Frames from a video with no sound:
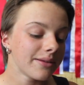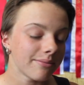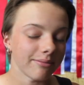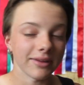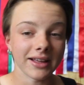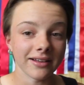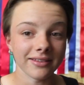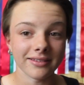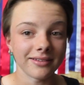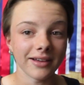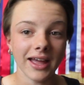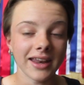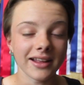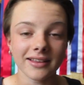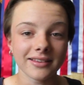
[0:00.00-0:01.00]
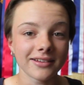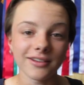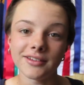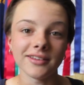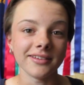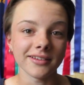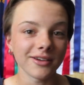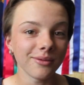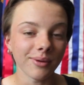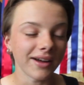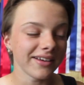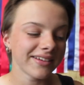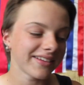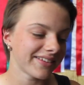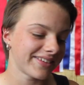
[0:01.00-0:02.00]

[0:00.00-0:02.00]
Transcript: because an excuse is a good one.